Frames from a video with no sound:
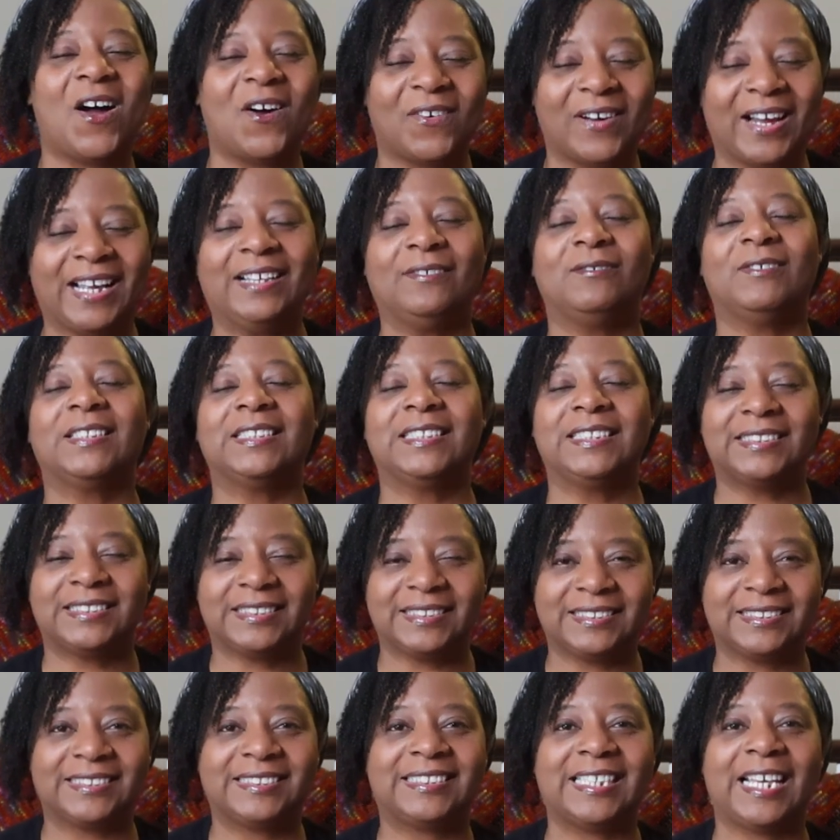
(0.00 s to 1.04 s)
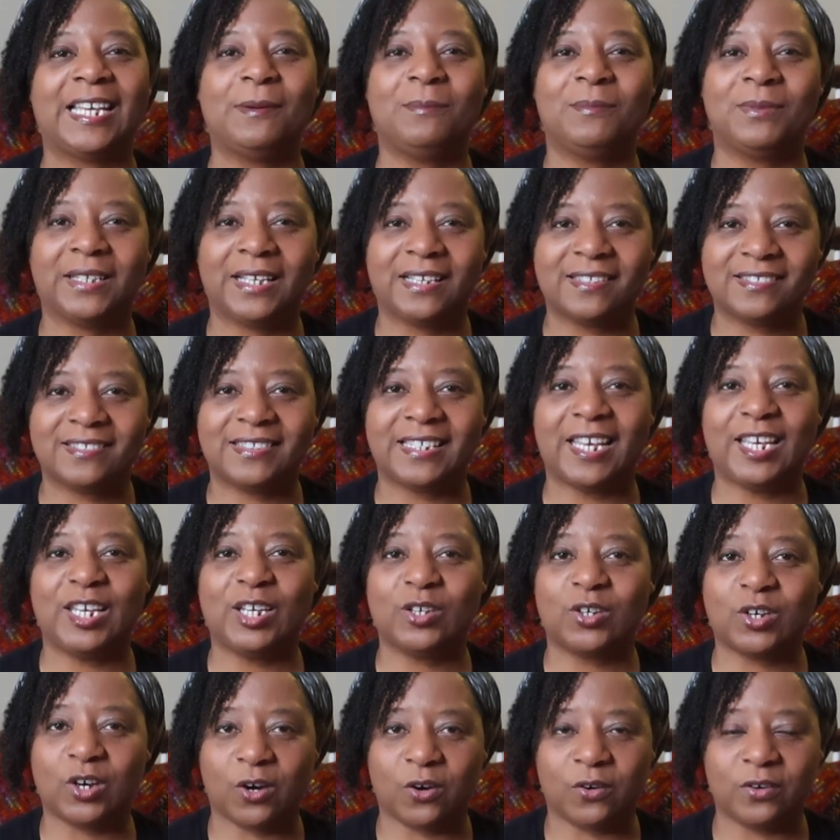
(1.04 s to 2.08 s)
All right. Well, listen, stay blessed, stay
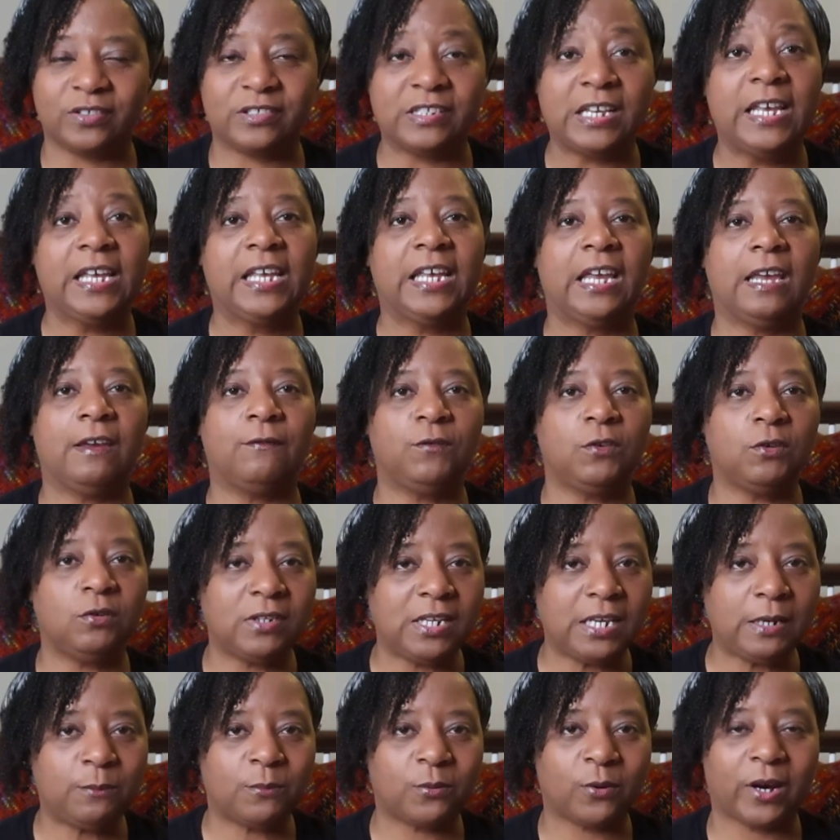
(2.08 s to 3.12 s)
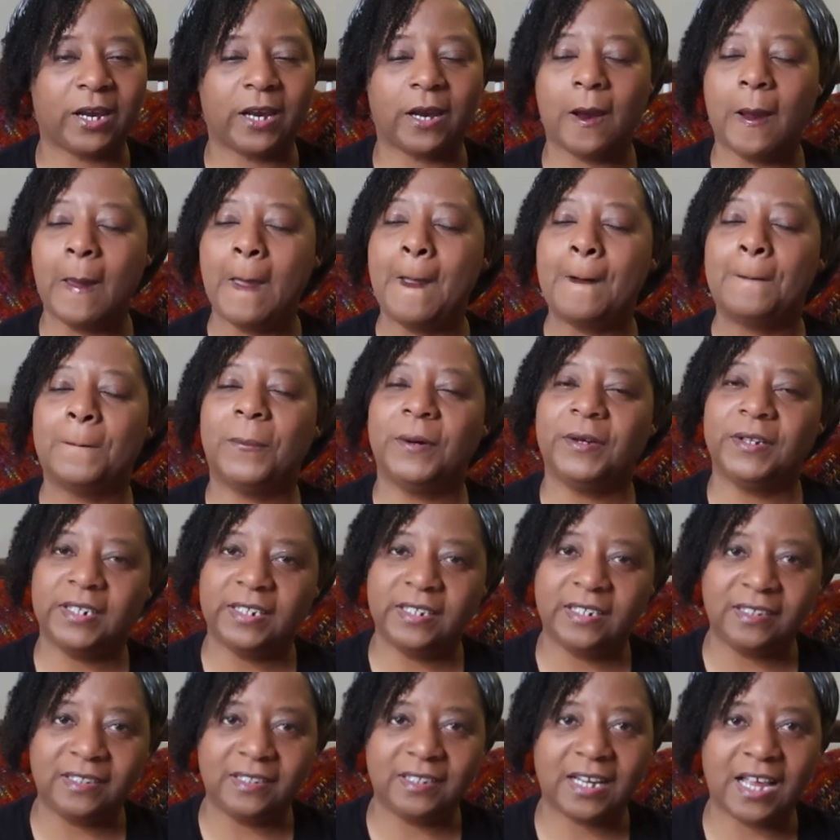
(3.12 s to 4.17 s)
encouraged. If you need prayer, put
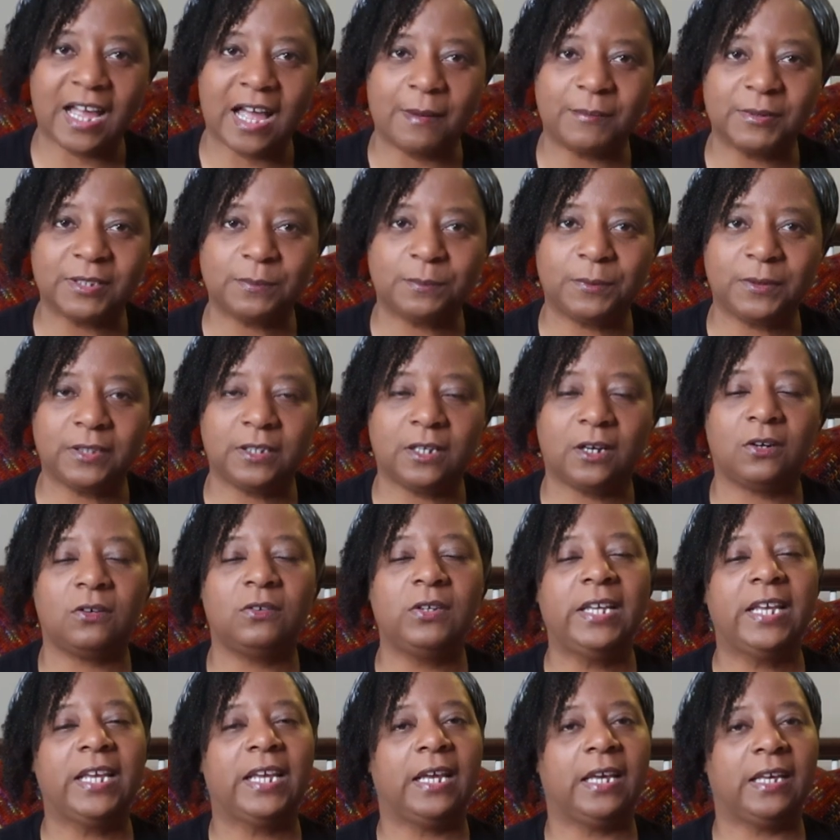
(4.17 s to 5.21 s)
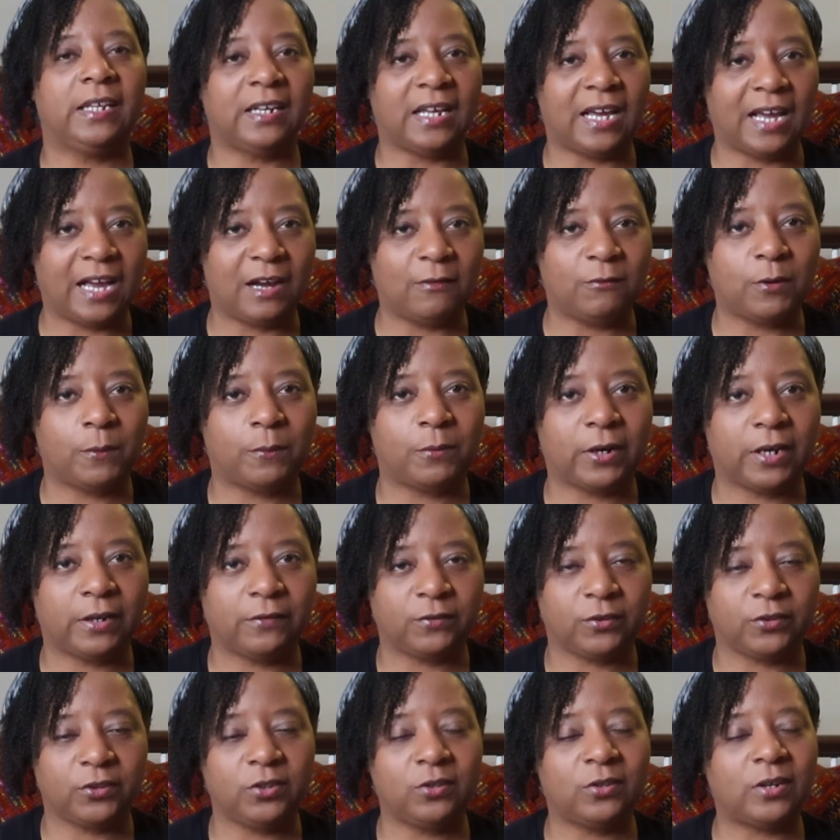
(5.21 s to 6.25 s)
it in the comments below and I will pray
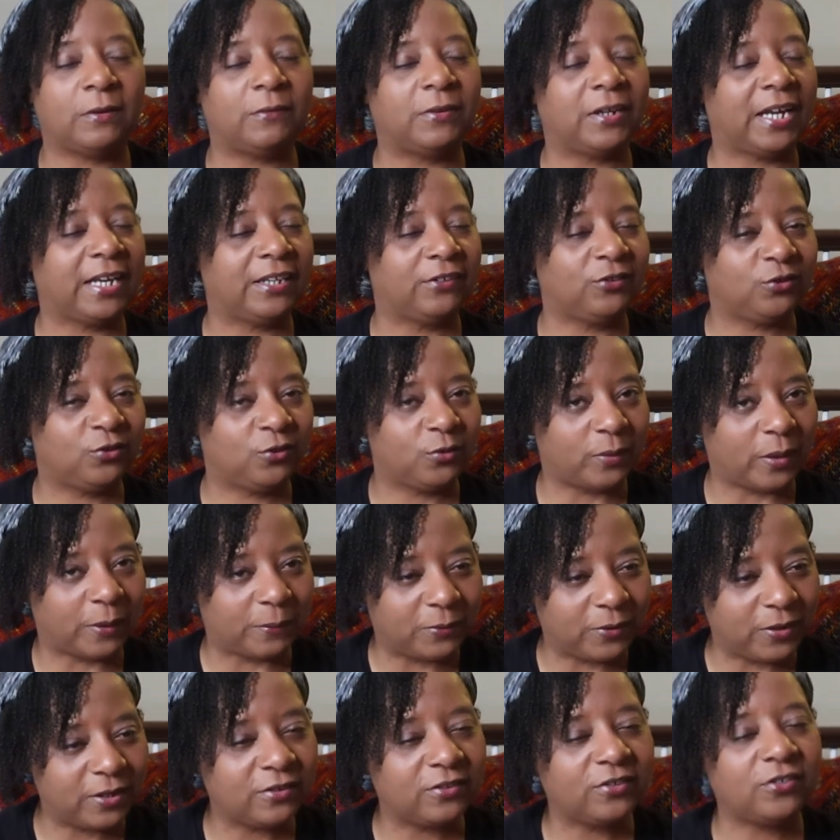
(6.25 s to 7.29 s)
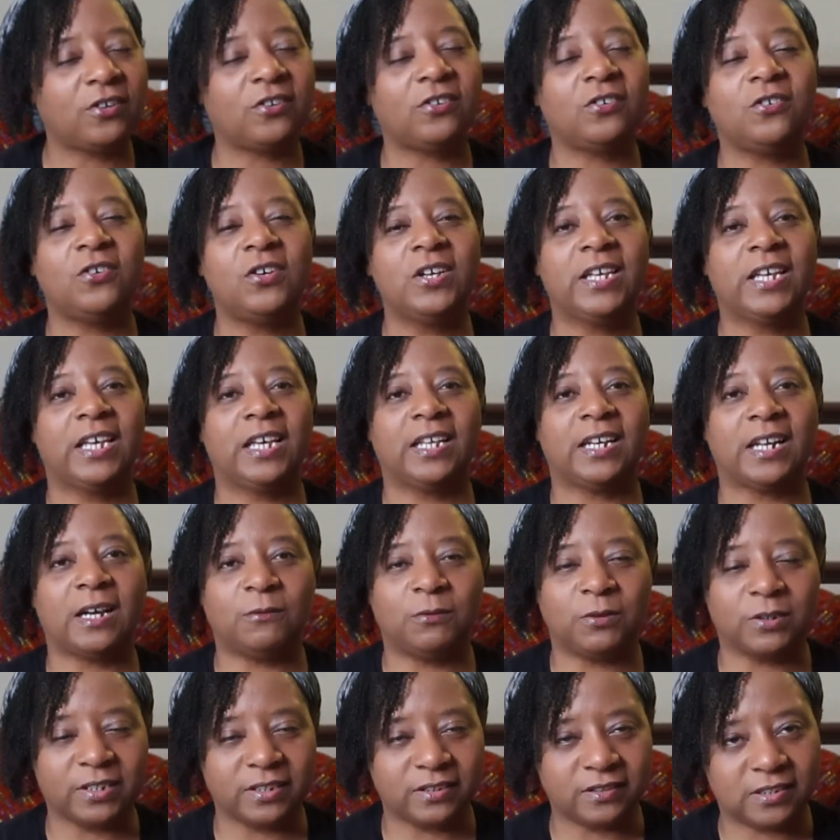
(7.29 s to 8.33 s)
for you. I will add you to my prayer journal and I
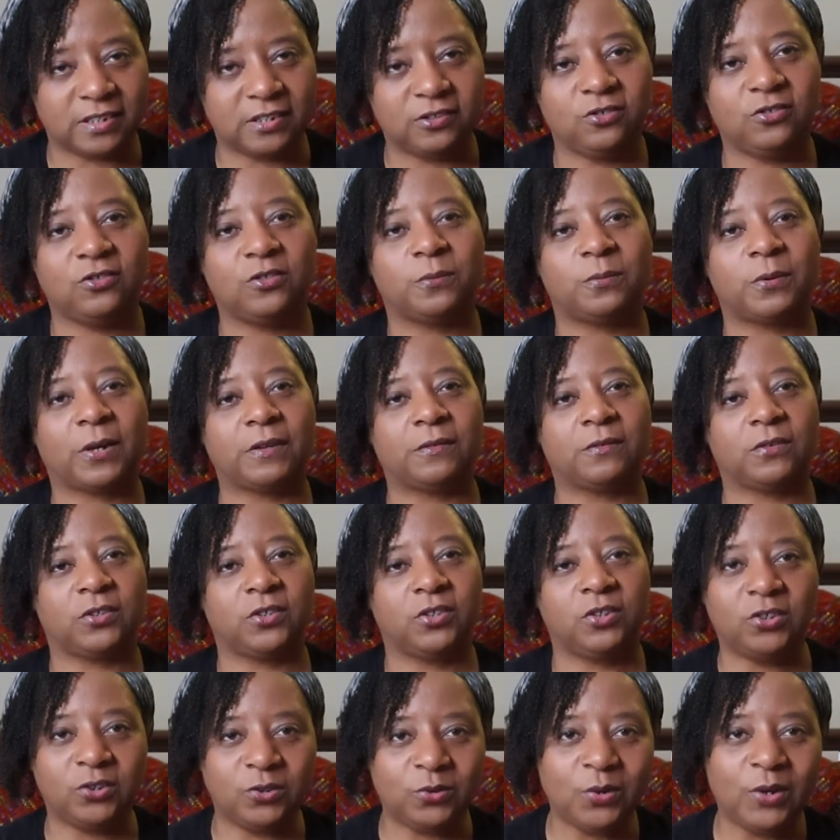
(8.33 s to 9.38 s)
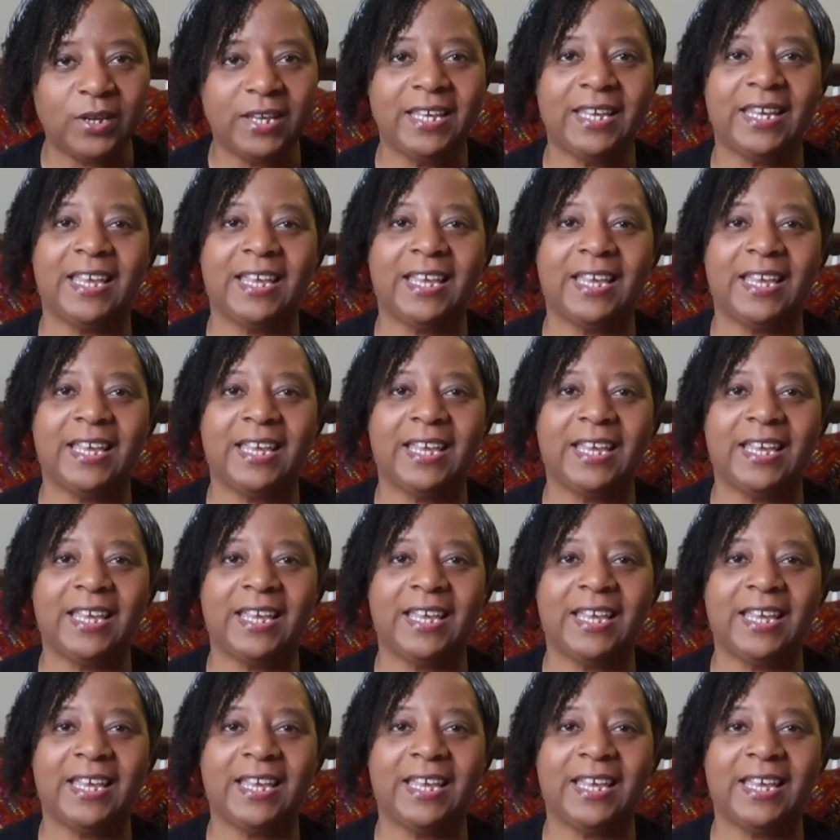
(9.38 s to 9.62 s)
will continue to pray for you